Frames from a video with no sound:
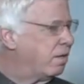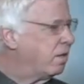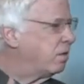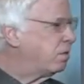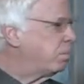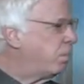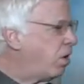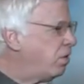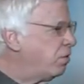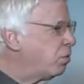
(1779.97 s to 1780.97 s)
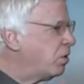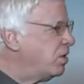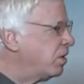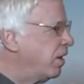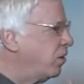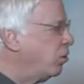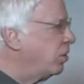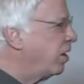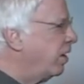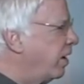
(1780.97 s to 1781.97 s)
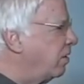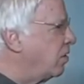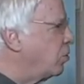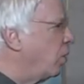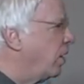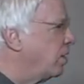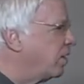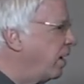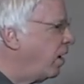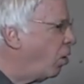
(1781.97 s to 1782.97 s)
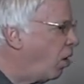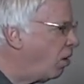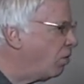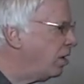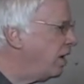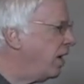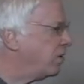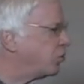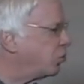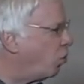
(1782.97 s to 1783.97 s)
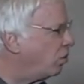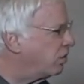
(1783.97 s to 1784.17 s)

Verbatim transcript: That the, part of the reason they couldn't connect this way is they already had soul